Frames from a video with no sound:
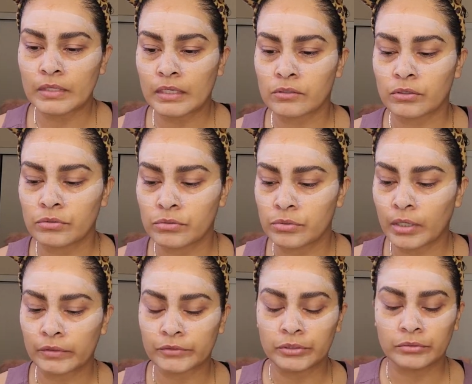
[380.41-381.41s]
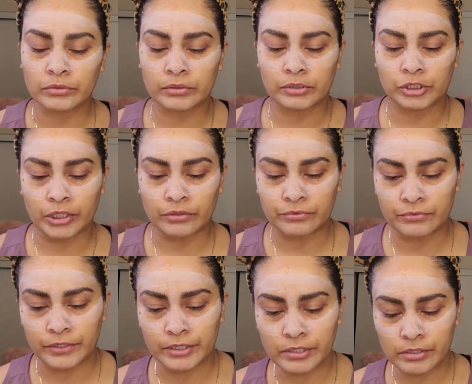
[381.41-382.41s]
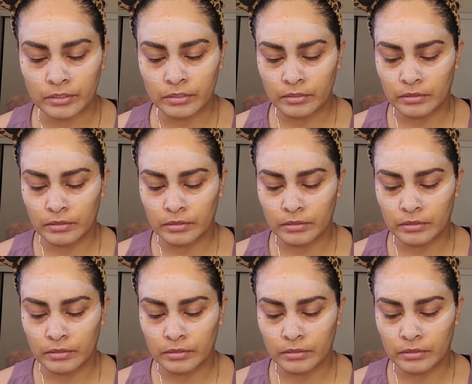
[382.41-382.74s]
So you do have to use gel first